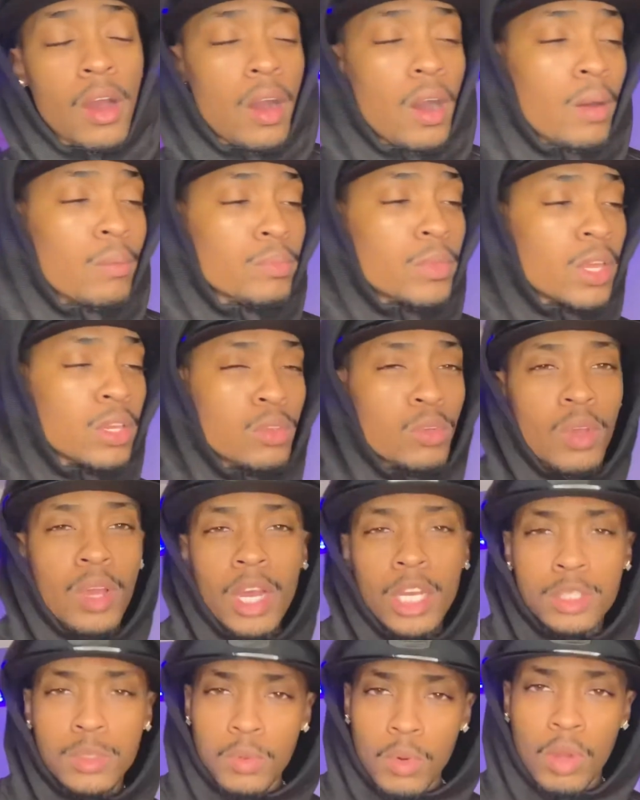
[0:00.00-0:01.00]
Thank you guys
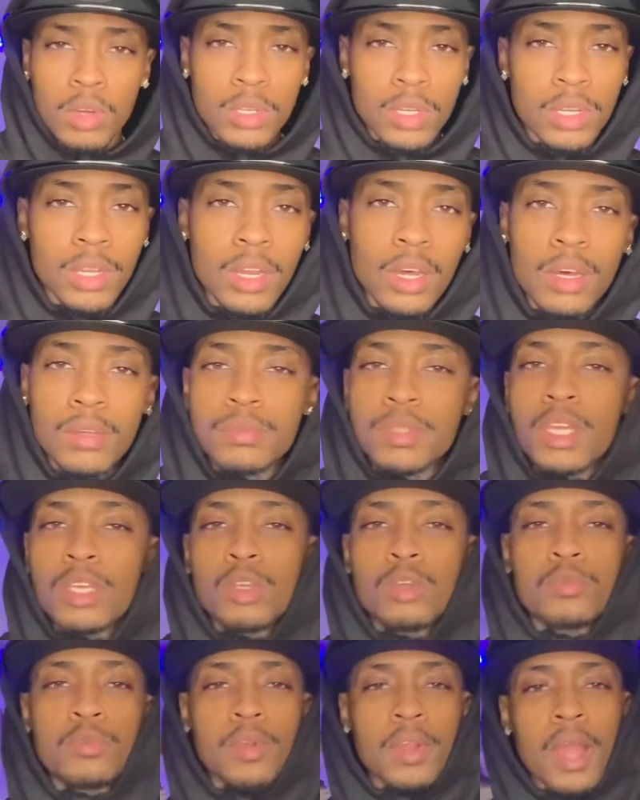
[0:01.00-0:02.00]
for all the love. Thank you
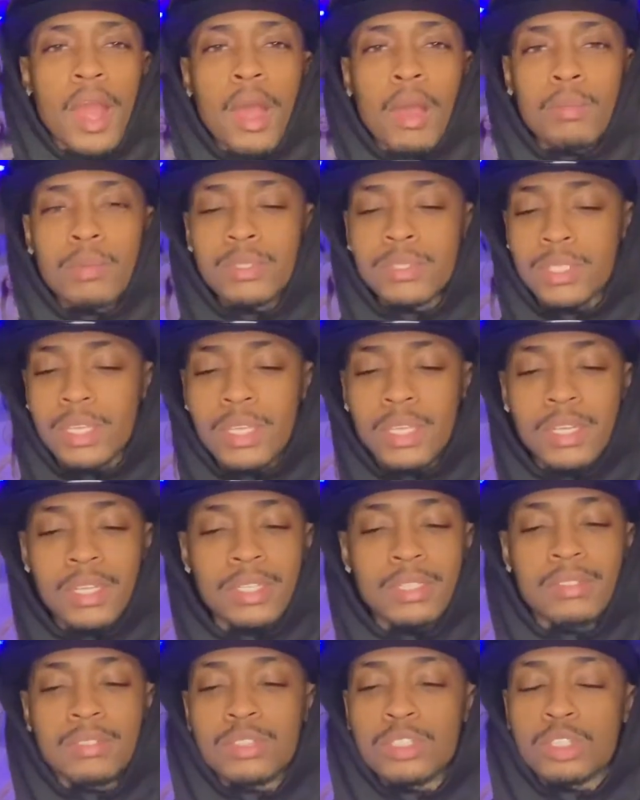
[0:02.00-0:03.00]
for commenting
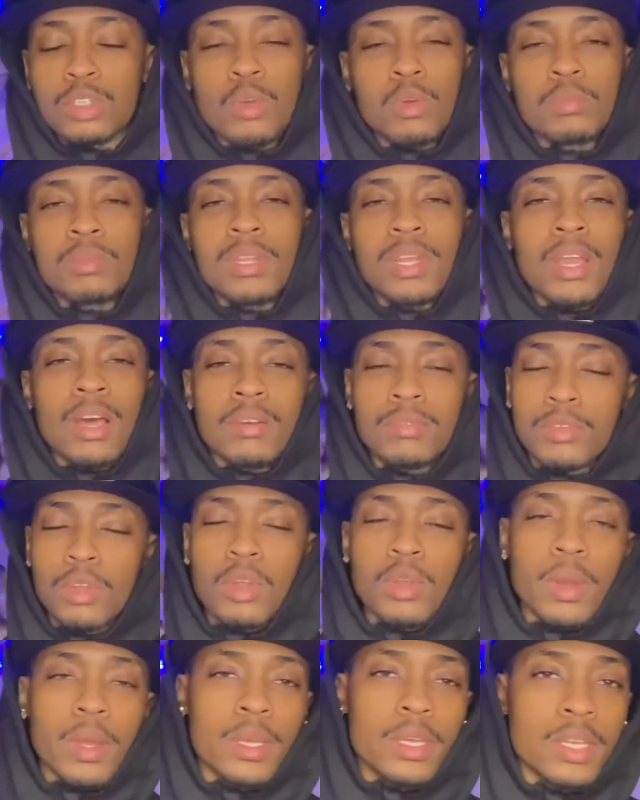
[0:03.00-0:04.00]
and showing me love and all
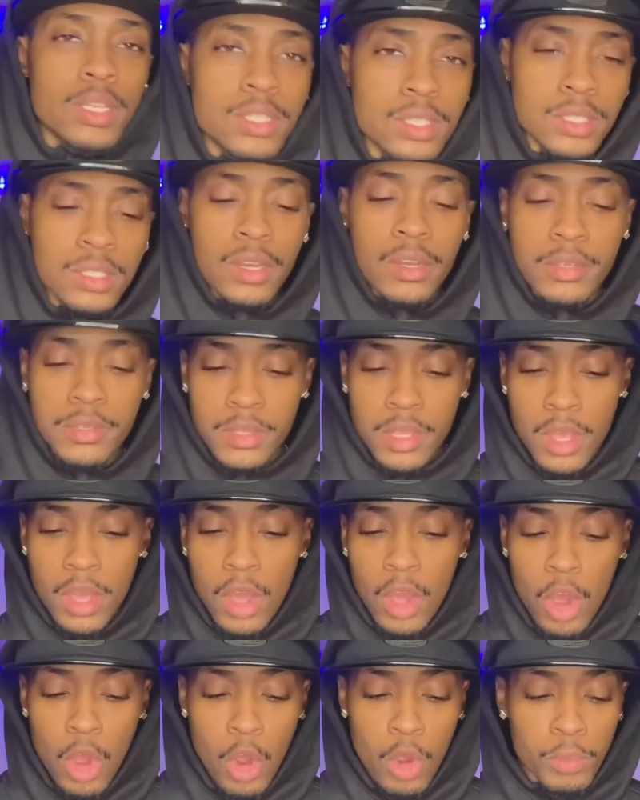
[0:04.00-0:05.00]
that good stuff. I
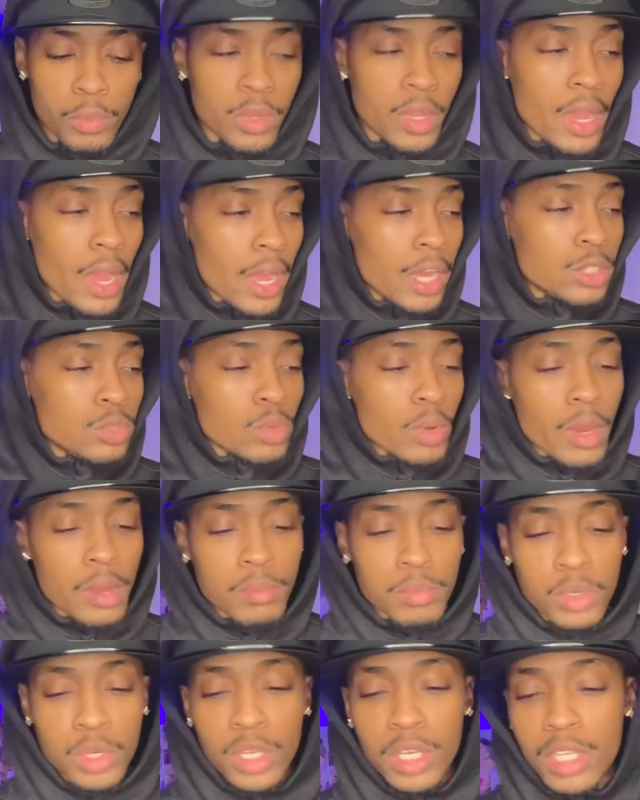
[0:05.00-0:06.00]
hope you guys were able to
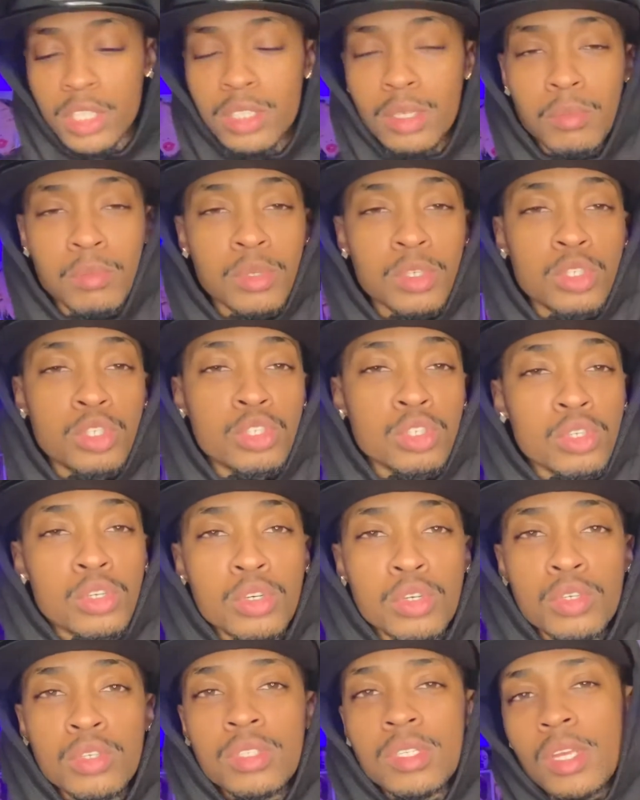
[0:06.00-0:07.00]
get some of the
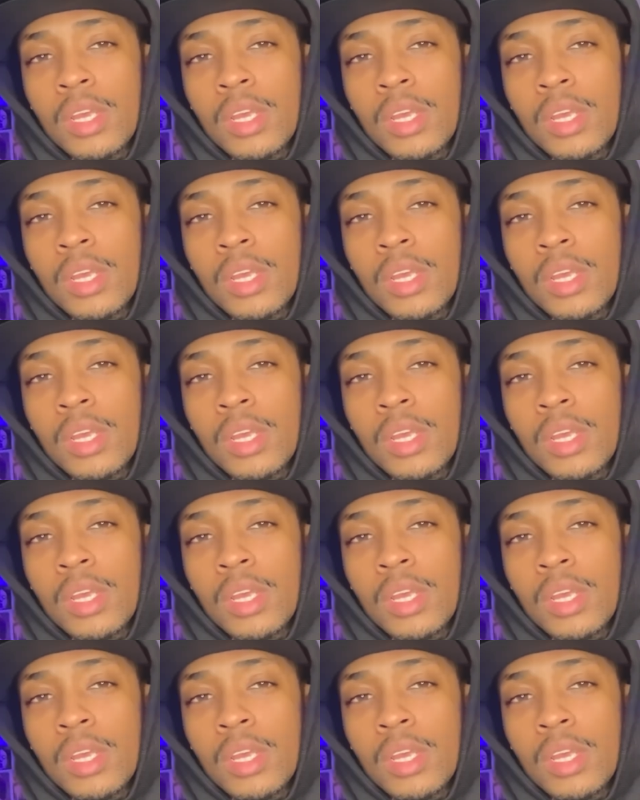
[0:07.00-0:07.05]
shoes.